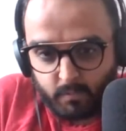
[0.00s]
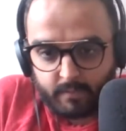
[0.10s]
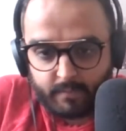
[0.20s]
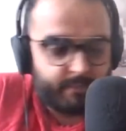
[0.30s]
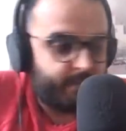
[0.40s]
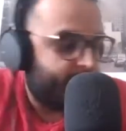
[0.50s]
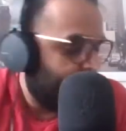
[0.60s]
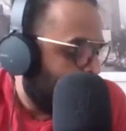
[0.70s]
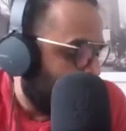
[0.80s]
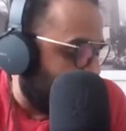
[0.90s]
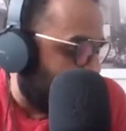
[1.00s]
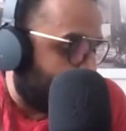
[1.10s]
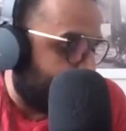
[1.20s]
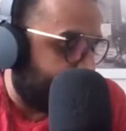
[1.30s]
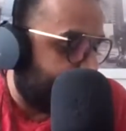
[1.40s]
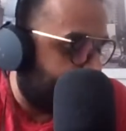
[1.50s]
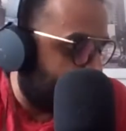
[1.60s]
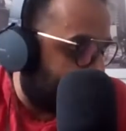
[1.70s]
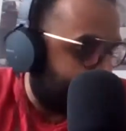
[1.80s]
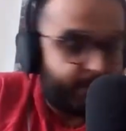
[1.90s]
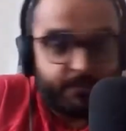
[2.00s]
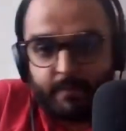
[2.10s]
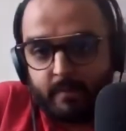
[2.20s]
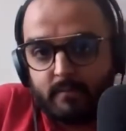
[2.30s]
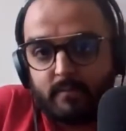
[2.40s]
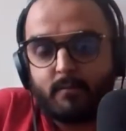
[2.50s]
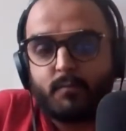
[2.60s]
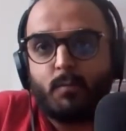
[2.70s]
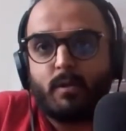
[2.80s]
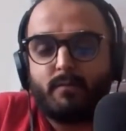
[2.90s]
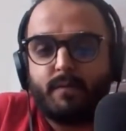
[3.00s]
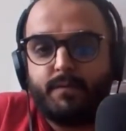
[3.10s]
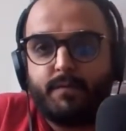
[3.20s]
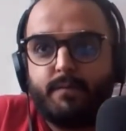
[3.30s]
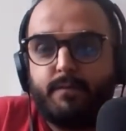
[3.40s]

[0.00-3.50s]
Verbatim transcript: work up until April I was working with,